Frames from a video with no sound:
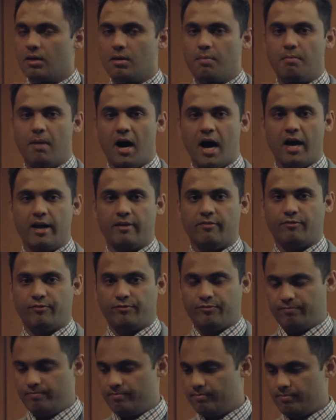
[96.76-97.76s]
my
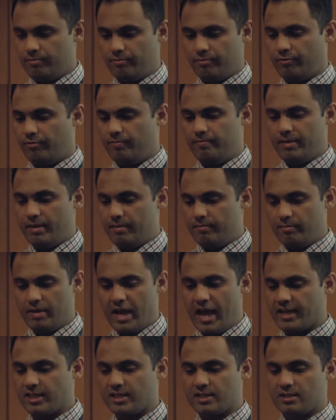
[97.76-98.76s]

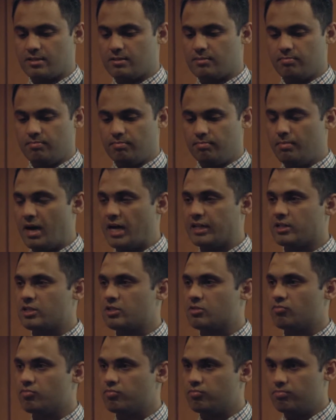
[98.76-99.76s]
X
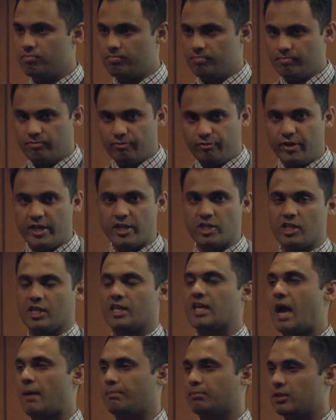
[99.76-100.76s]
months finishing
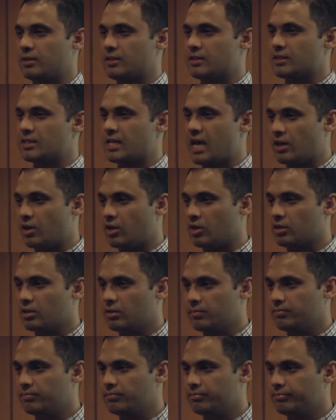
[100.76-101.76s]
Kaplan and Sadok,
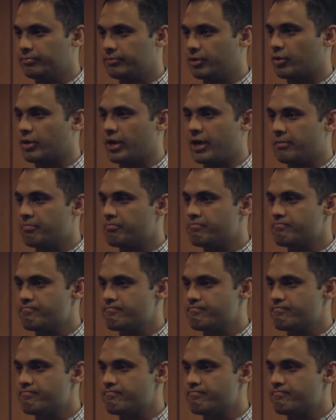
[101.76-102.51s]
okay?